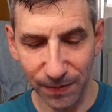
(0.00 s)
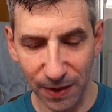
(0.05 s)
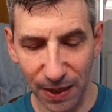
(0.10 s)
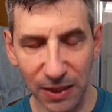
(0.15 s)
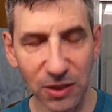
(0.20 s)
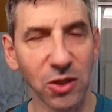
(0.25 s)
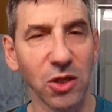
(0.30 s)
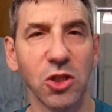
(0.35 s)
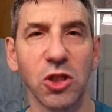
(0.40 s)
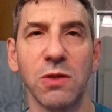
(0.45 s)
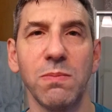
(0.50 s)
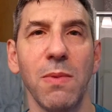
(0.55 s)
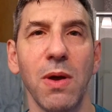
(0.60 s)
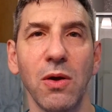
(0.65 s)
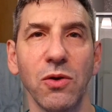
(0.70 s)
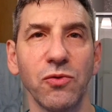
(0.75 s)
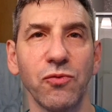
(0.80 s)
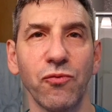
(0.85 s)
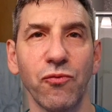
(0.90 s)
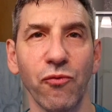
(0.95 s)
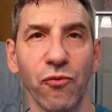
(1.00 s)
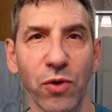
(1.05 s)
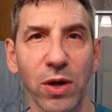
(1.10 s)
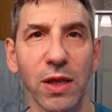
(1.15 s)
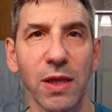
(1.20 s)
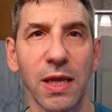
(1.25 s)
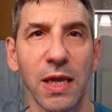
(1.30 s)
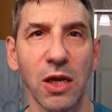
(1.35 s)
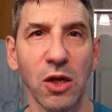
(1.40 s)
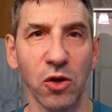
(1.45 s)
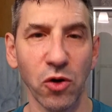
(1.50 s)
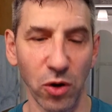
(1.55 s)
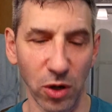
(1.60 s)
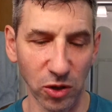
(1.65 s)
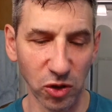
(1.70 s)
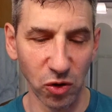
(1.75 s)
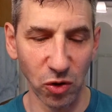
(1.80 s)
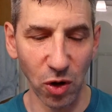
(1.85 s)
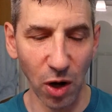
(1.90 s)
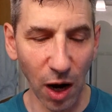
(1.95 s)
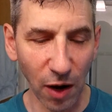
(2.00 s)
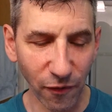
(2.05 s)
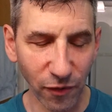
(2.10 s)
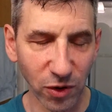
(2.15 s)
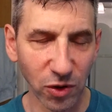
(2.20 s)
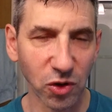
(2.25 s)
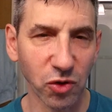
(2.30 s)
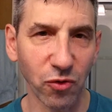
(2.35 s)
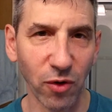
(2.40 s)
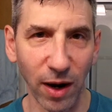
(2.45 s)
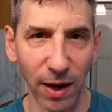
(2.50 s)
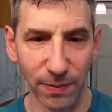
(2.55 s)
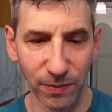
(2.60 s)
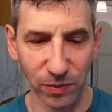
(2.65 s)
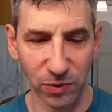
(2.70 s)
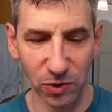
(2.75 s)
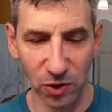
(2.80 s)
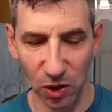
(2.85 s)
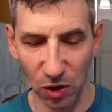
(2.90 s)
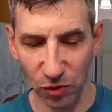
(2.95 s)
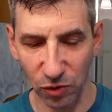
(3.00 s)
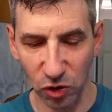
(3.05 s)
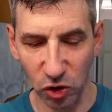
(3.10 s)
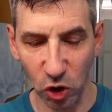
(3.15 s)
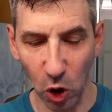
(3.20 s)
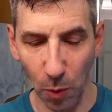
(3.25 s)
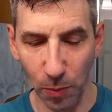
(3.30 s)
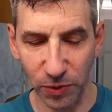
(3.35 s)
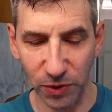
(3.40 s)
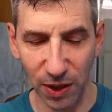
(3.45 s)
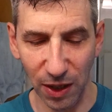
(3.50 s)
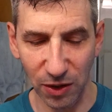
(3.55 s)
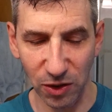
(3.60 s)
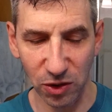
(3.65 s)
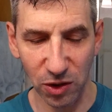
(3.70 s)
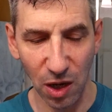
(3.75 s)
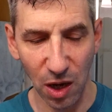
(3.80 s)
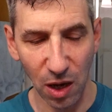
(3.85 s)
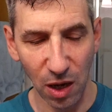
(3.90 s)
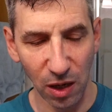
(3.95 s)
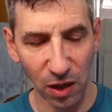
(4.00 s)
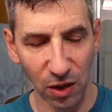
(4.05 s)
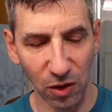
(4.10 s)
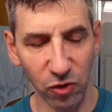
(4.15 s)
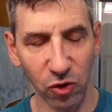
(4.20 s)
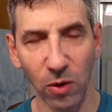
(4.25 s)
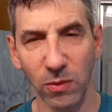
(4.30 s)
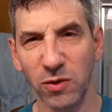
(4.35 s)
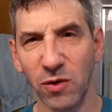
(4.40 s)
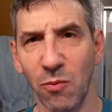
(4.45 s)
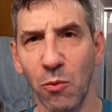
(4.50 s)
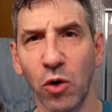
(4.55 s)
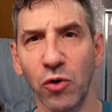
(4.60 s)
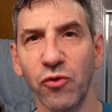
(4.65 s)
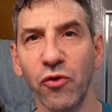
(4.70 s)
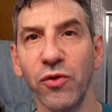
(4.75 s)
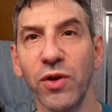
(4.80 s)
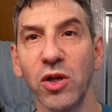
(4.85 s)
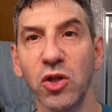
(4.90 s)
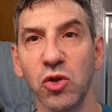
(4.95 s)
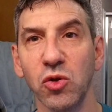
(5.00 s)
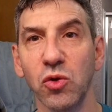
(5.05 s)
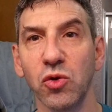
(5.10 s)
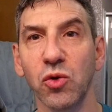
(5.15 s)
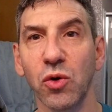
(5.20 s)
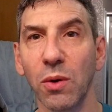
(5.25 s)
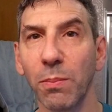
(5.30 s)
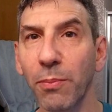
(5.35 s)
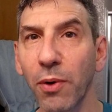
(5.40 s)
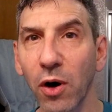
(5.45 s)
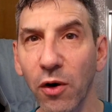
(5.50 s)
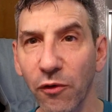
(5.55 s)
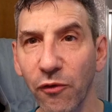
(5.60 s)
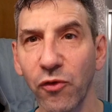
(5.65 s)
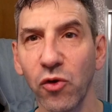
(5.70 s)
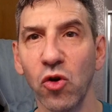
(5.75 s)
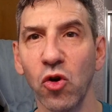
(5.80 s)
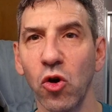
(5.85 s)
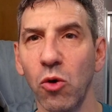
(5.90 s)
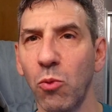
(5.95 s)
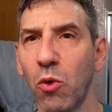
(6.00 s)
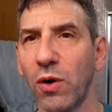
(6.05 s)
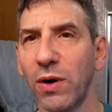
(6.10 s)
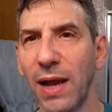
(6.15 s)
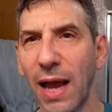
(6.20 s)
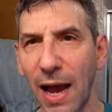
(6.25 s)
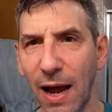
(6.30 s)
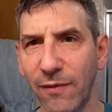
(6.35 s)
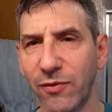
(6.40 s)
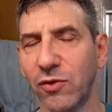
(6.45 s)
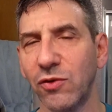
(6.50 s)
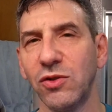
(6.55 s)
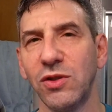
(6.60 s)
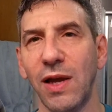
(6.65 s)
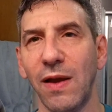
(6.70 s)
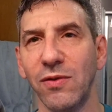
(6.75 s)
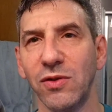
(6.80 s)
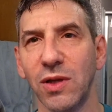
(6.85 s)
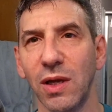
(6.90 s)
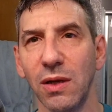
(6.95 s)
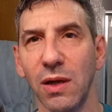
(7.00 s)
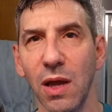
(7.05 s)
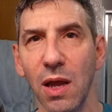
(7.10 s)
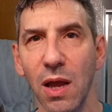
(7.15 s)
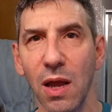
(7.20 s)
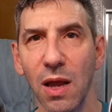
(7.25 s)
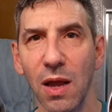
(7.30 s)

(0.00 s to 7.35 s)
it just smells really good. So you often describe, you know, soap scents in terms of more traditional sort of perfume or aftershave scent.